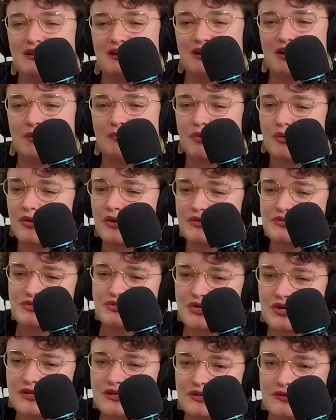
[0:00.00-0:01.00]
But we also
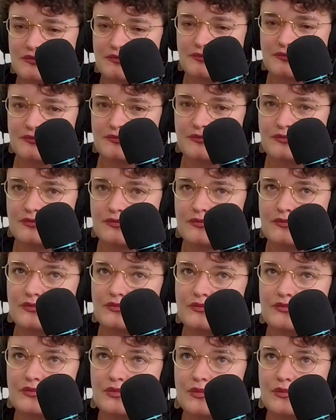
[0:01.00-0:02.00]
try to
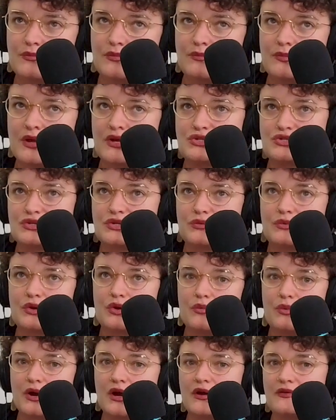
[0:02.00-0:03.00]
make sure that we're
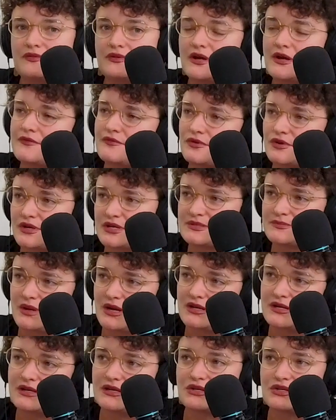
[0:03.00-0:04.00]
aware of the ever
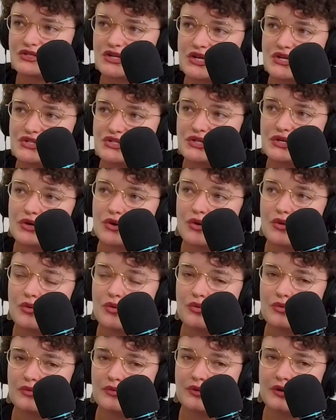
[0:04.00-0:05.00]
expanding and changing
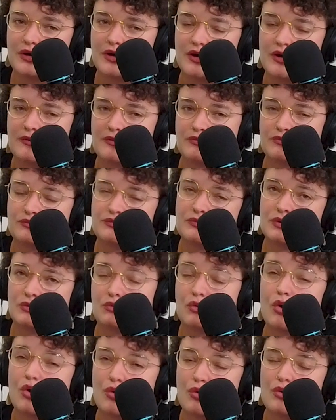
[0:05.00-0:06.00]

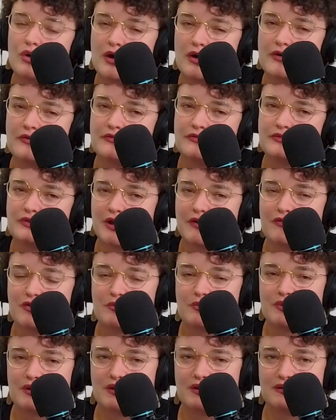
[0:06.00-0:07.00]
role of
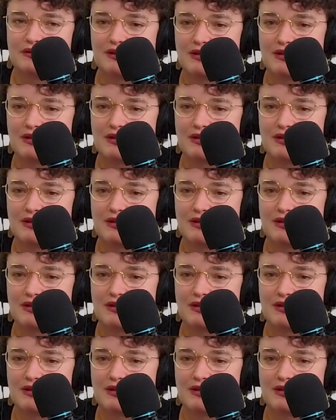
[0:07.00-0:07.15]
government